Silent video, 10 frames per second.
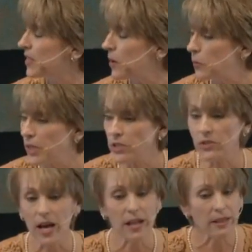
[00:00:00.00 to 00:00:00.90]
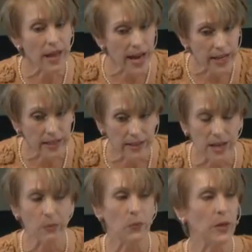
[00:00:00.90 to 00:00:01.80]
That we do not like,
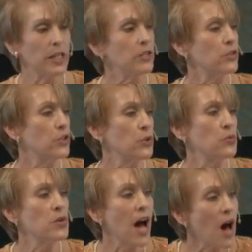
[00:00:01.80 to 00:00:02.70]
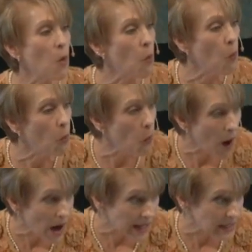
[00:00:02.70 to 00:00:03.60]
that we do not
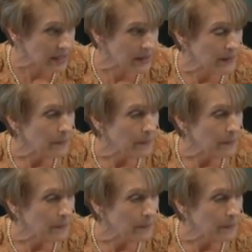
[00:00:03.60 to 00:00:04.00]
want.